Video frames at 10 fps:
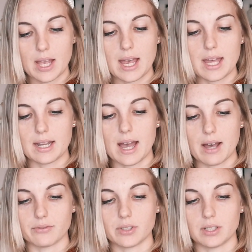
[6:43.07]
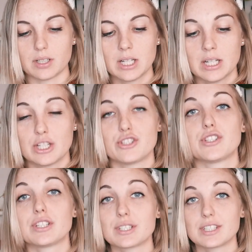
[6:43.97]
and after.
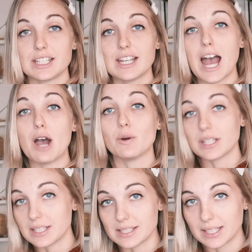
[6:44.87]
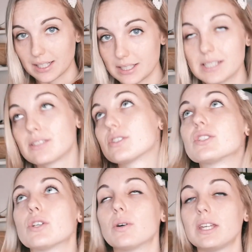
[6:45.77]
So you see how easy that is.
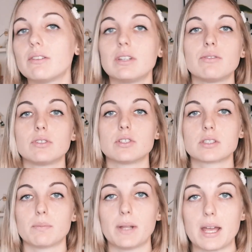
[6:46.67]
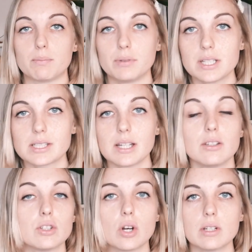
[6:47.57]
So even if you just apply a
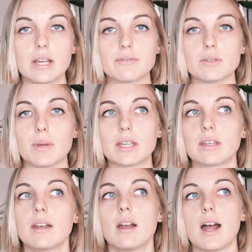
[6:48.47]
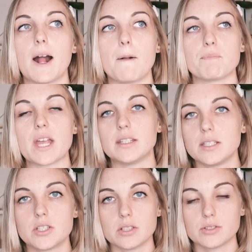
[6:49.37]
preset, you don't have to make
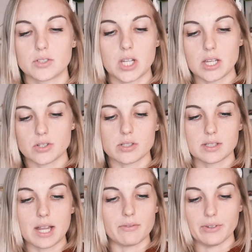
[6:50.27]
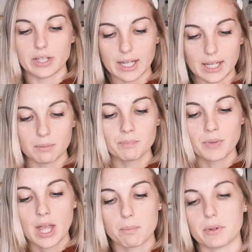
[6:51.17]
additional changes every time.
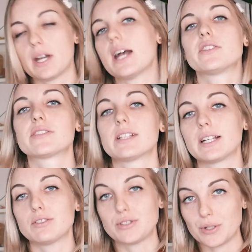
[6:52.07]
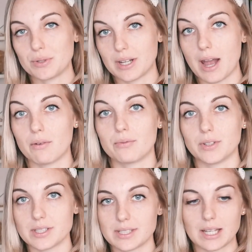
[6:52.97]
But I just like to show you now
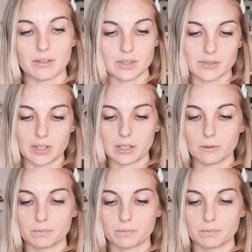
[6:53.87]
for the sake of this video.